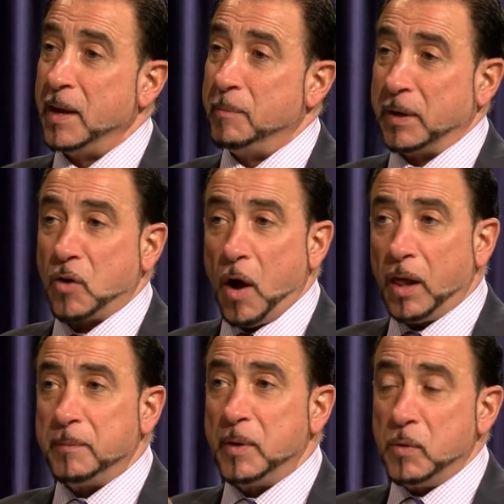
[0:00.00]
But
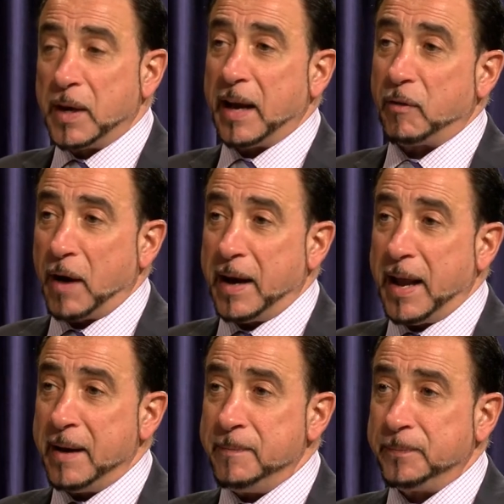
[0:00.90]
calling me will get it right
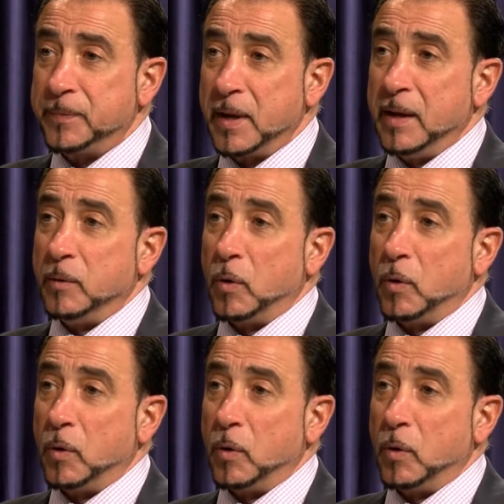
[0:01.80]
in. Okay.